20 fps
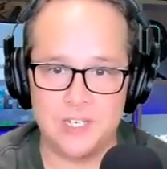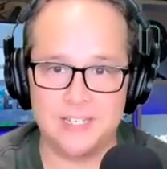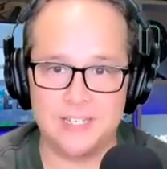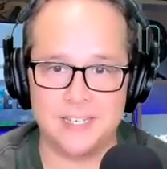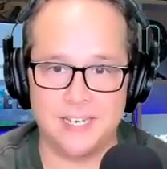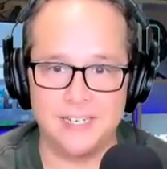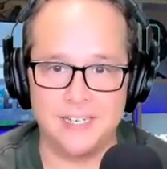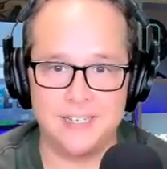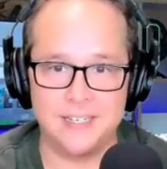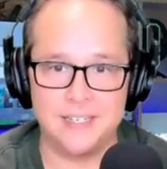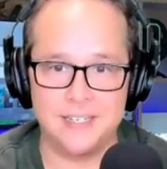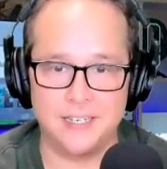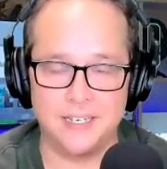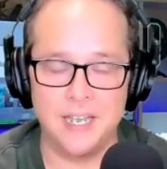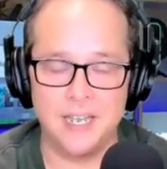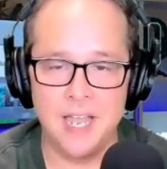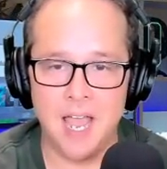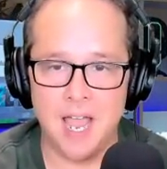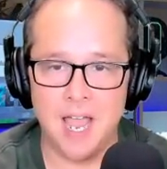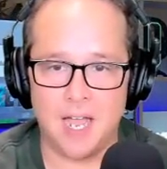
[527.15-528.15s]
a sight to
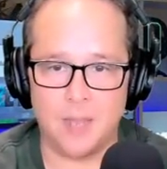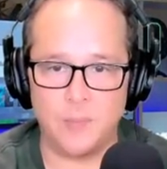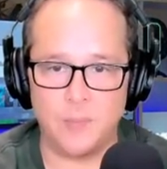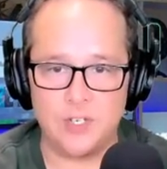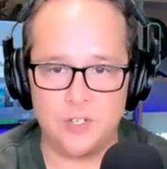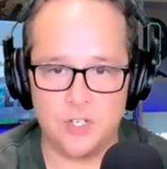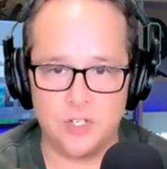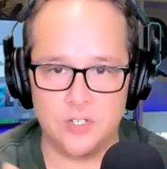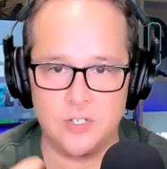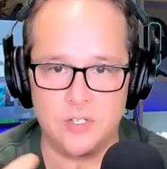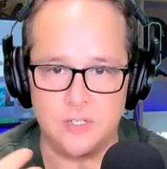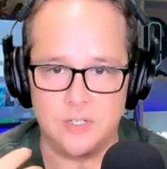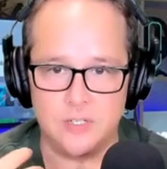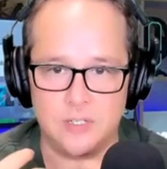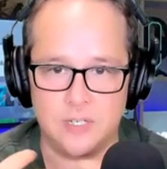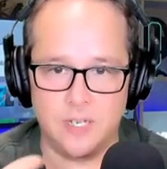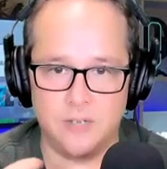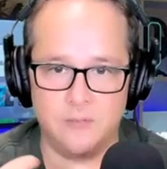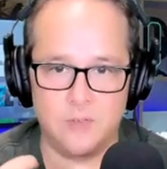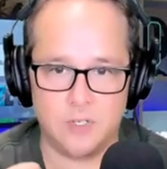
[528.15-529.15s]
see. I mean, just to
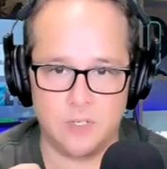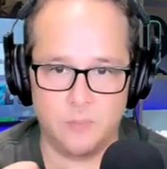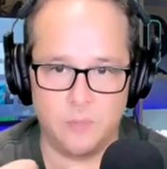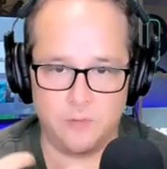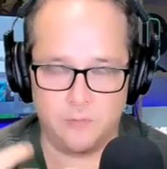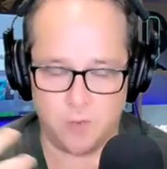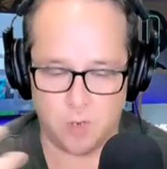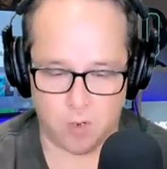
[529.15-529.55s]
give some of